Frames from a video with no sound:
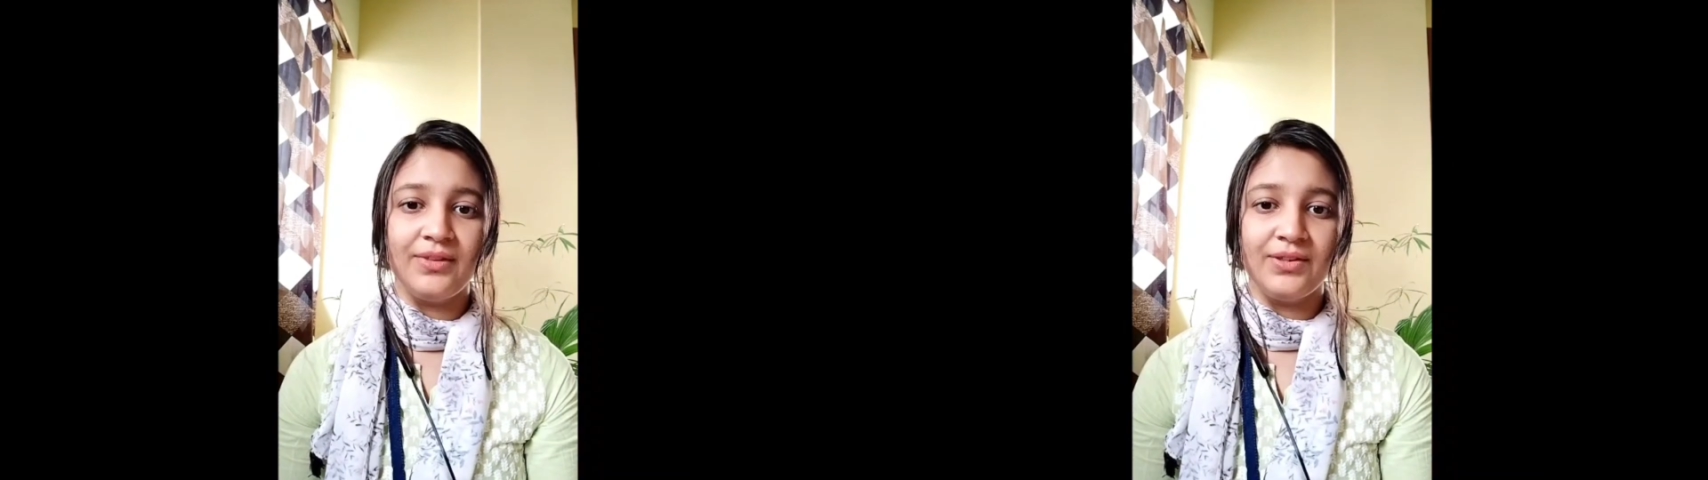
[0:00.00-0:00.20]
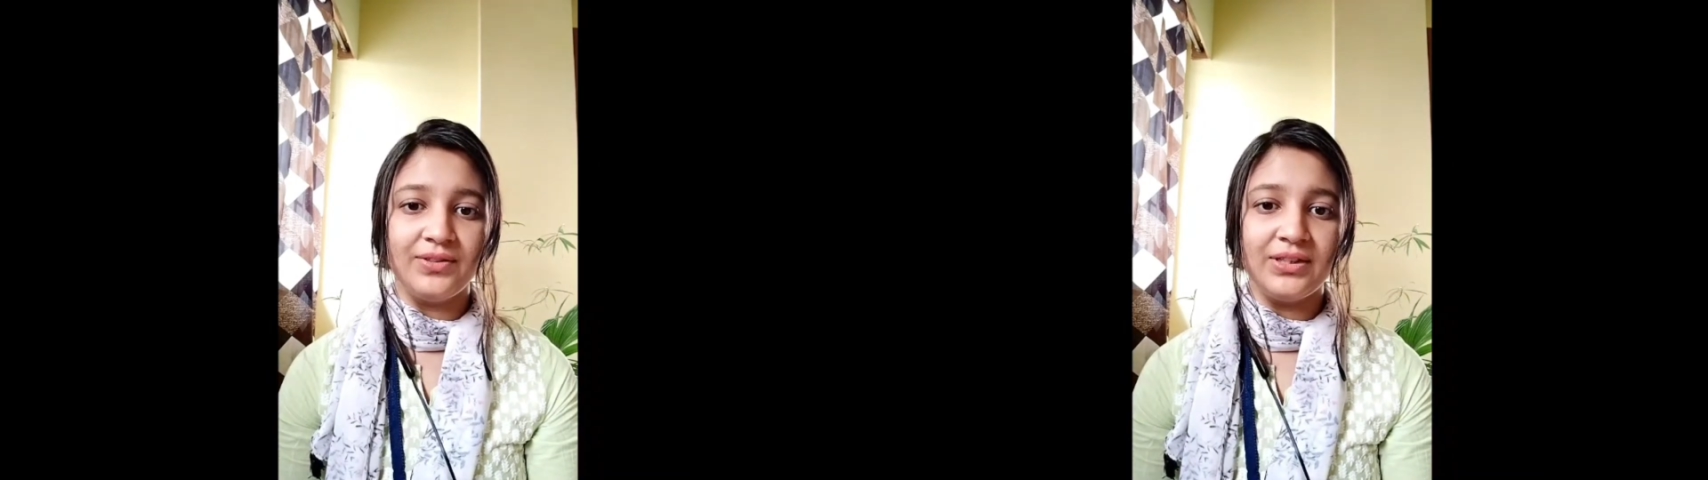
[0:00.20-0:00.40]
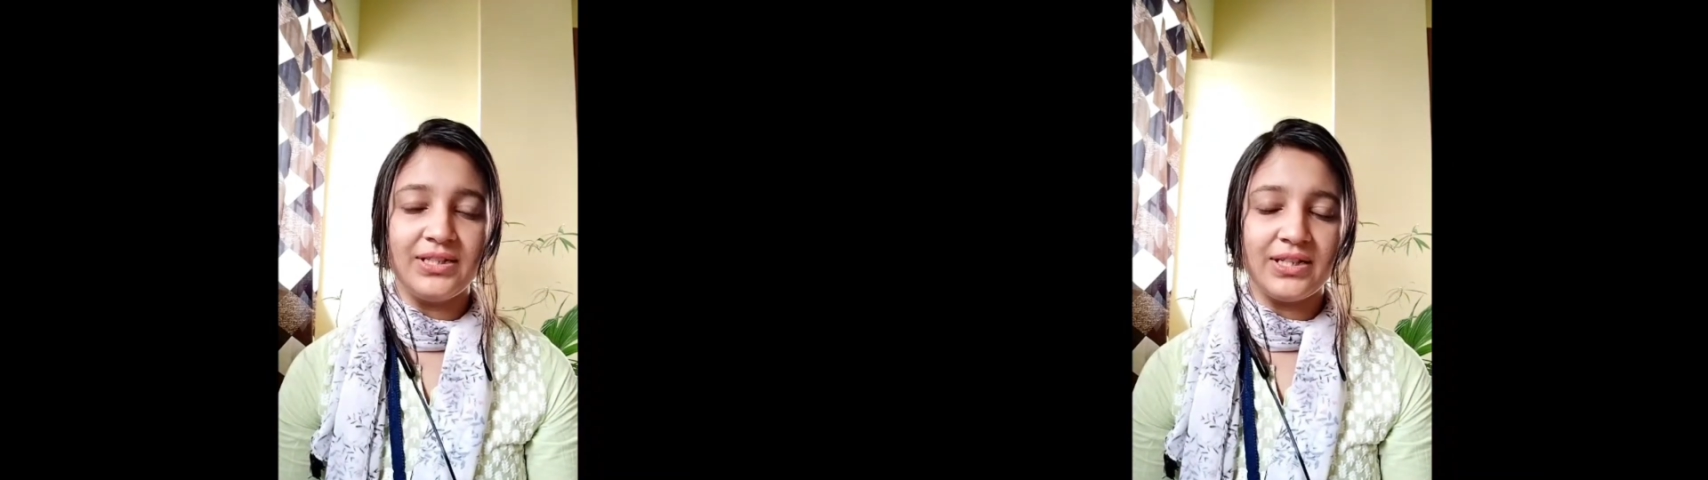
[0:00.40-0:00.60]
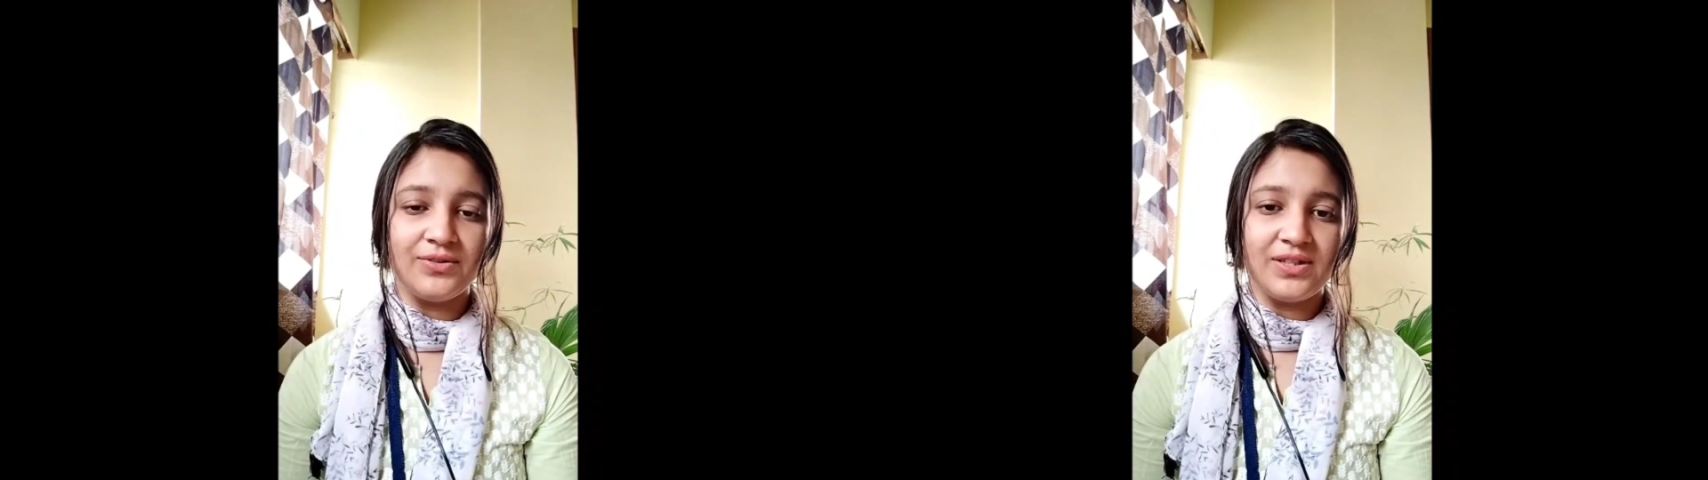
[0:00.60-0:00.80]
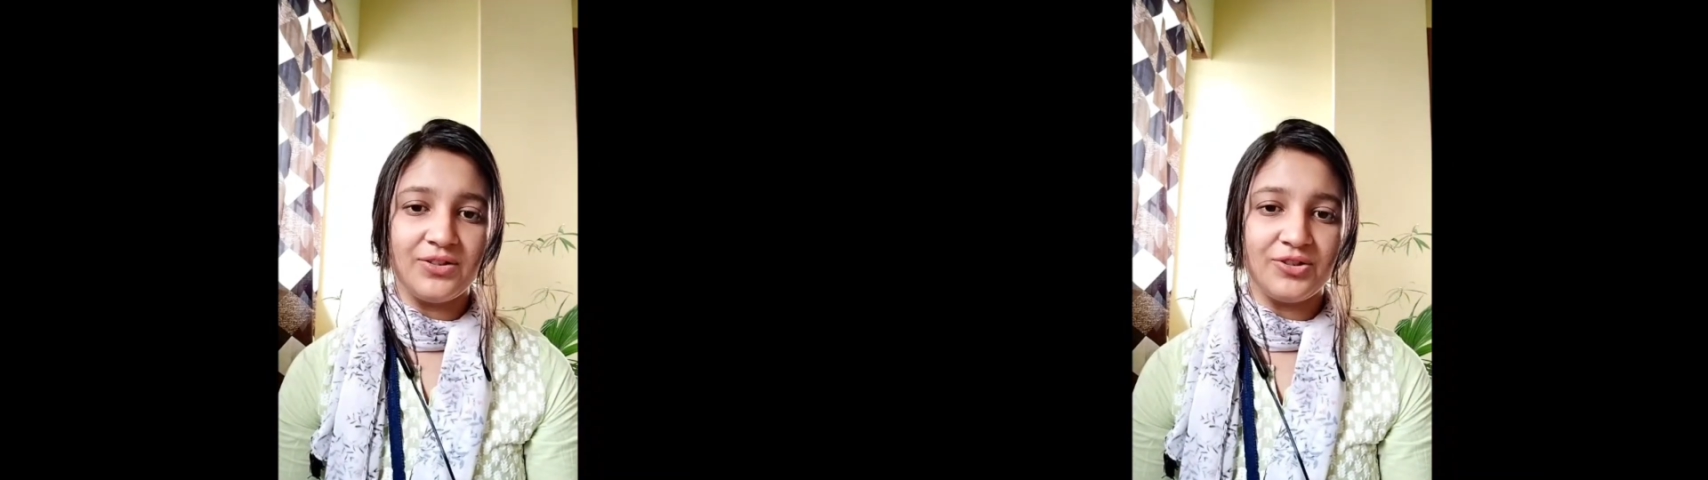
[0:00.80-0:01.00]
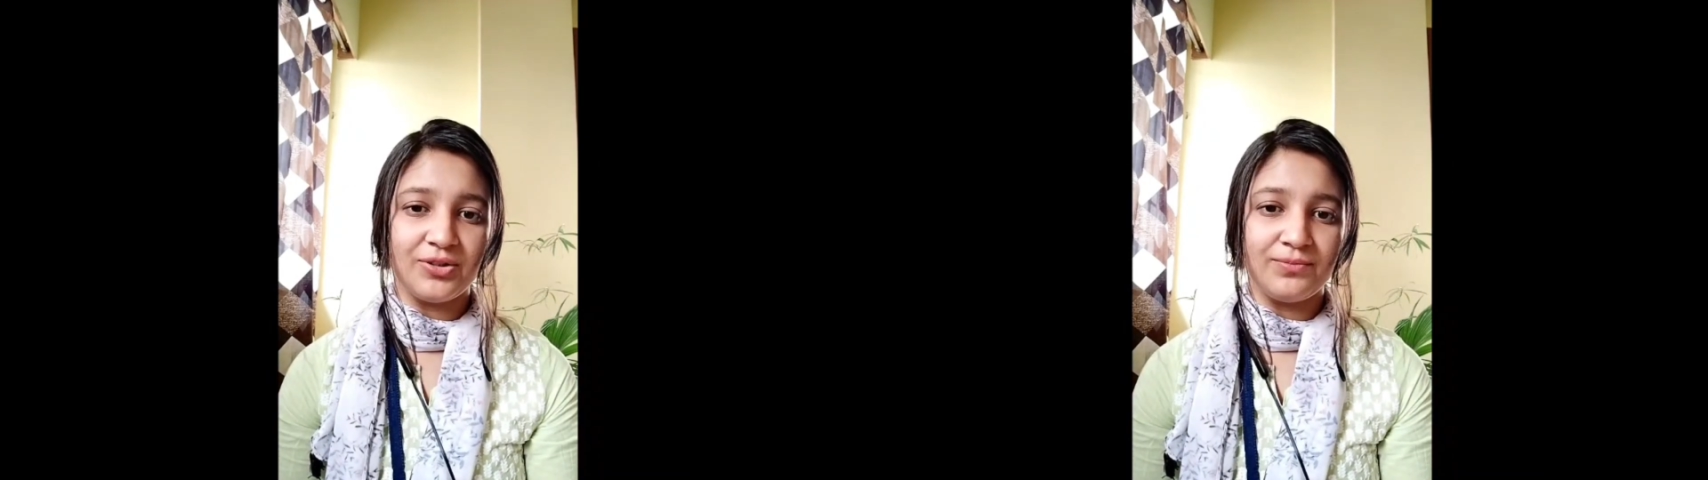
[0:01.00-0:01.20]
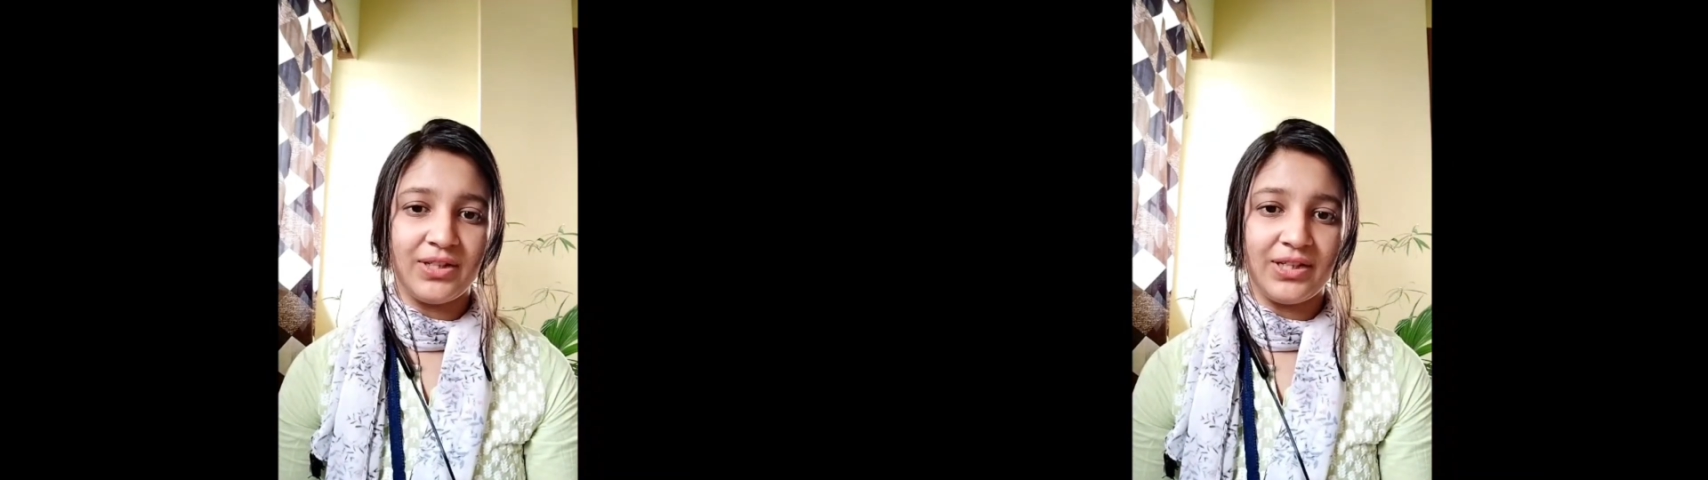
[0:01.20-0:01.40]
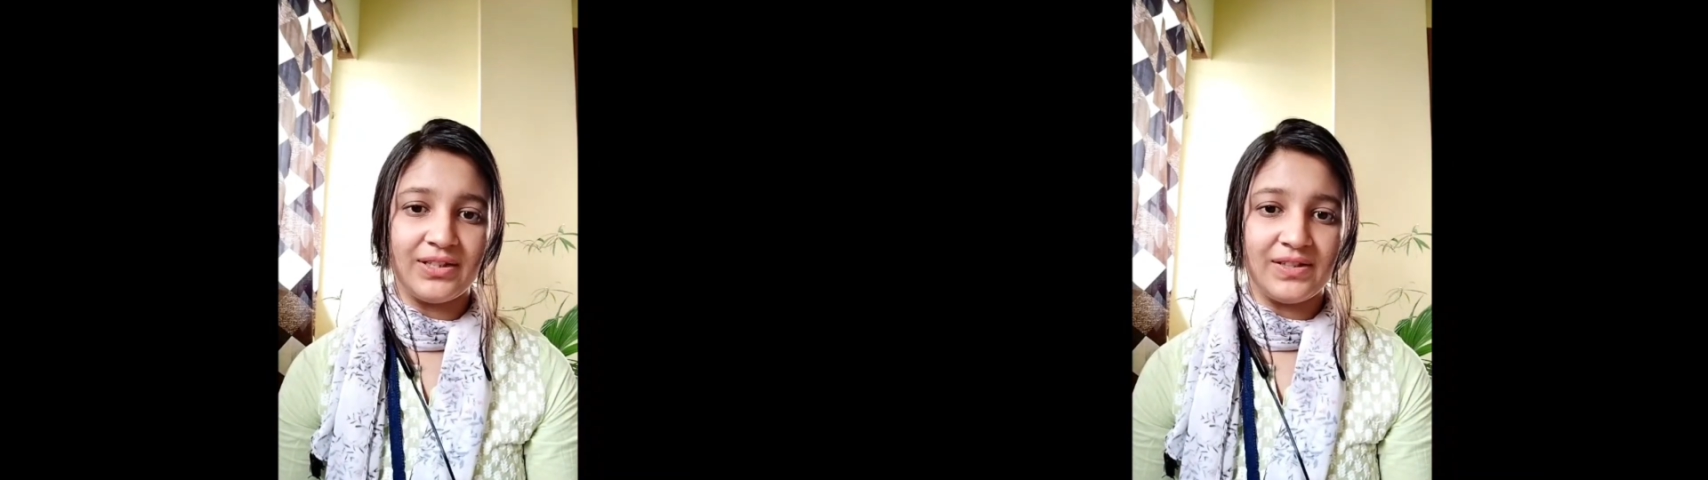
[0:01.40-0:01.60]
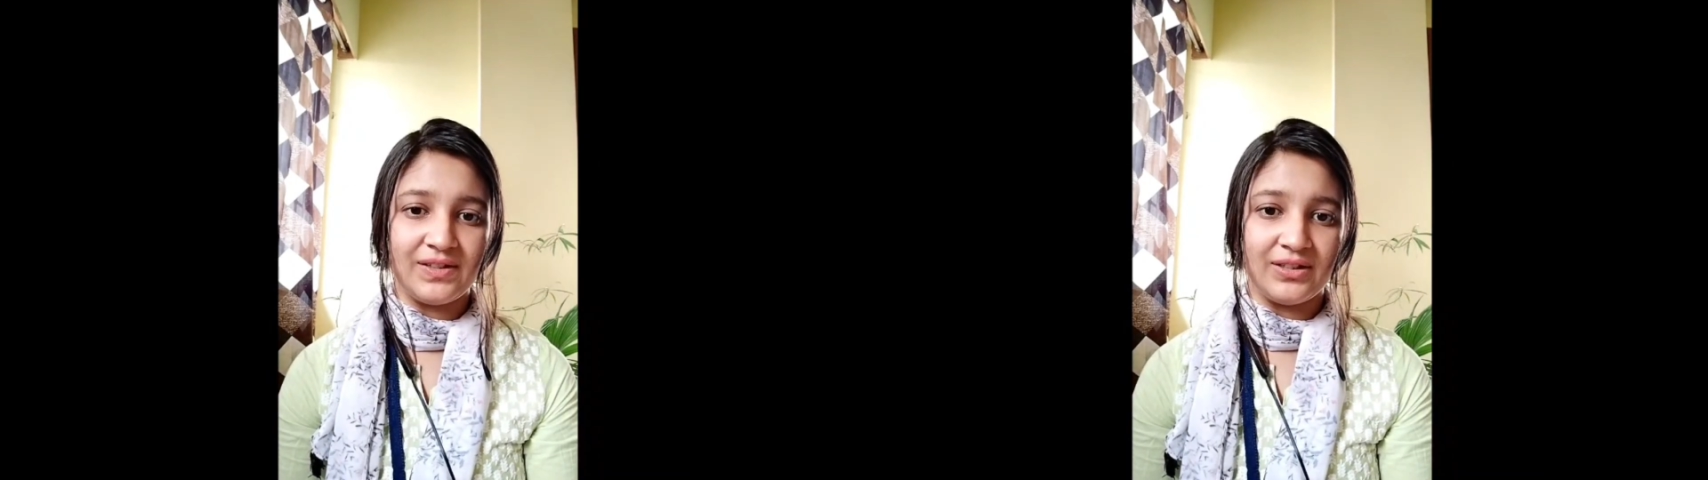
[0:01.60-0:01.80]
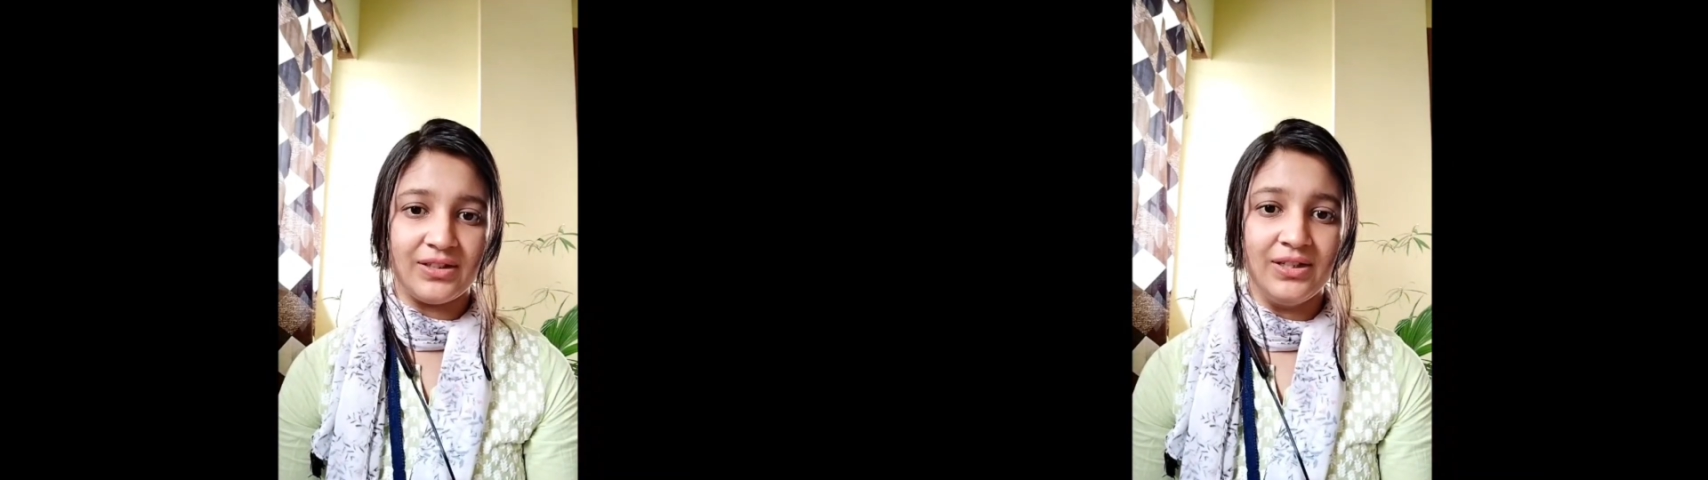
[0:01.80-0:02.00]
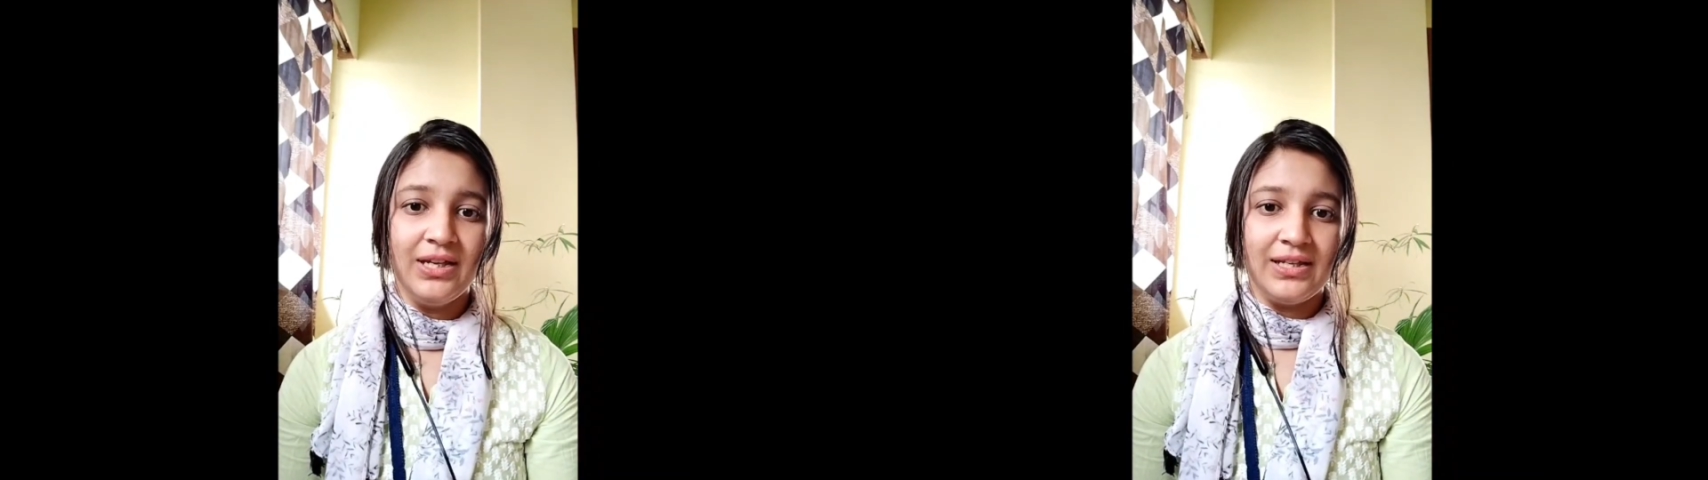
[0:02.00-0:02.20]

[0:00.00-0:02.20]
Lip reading: The World Down Syndrome Day this year